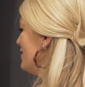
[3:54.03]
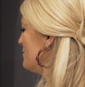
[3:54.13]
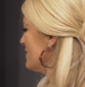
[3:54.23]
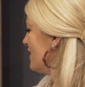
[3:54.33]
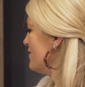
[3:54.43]
this
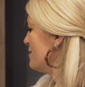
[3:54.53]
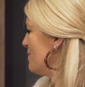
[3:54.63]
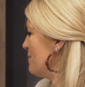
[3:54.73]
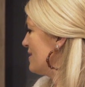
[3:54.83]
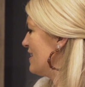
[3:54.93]
was given to
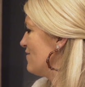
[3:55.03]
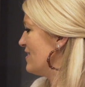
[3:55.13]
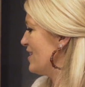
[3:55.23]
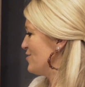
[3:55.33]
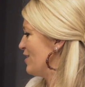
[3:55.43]
me with an
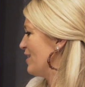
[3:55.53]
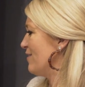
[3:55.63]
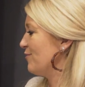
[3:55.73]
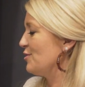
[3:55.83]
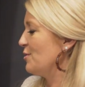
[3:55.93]
invitation in
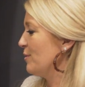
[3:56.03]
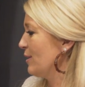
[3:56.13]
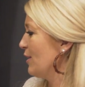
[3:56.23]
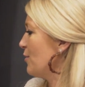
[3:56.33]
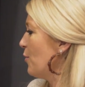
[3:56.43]
it to a
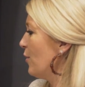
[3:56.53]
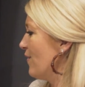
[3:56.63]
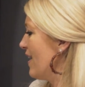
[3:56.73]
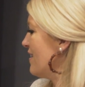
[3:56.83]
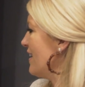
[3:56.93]
really cool
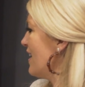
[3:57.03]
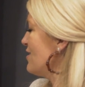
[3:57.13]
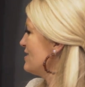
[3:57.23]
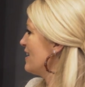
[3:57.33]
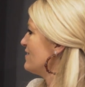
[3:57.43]
event, and I
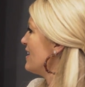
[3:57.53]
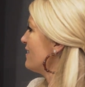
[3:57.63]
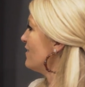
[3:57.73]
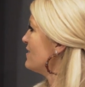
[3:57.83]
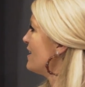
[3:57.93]
just saved it.
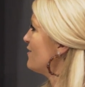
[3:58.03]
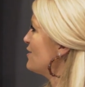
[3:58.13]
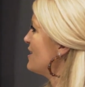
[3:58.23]
I loved it ever